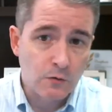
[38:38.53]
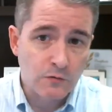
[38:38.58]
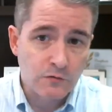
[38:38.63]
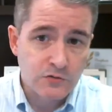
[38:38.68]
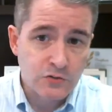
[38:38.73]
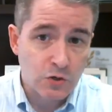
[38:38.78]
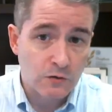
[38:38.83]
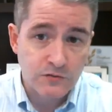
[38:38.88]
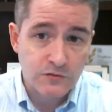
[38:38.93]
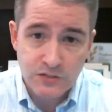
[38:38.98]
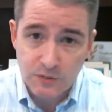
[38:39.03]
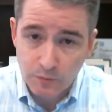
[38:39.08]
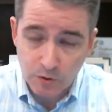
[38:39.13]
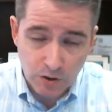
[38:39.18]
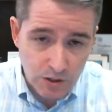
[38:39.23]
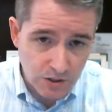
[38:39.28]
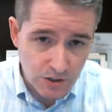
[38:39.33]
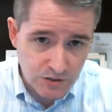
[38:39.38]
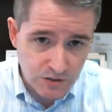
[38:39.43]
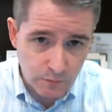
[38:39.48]
serve
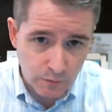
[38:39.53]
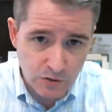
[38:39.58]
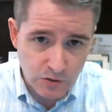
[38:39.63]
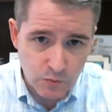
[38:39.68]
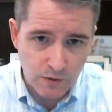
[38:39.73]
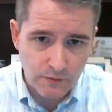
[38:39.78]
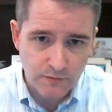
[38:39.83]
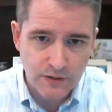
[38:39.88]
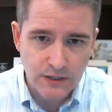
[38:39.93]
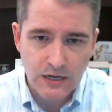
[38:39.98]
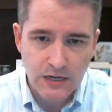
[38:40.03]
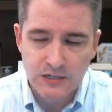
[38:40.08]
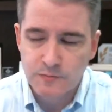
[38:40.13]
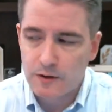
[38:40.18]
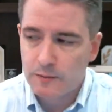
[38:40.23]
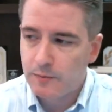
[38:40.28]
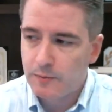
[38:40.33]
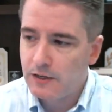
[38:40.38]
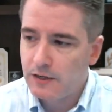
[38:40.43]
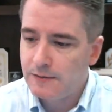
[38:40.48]
similar customers, whatever the case
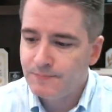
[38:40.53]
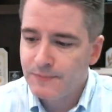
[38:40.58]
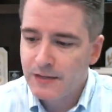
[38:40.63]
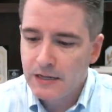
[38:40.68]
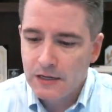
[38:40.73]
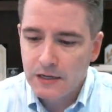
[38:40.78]
might be,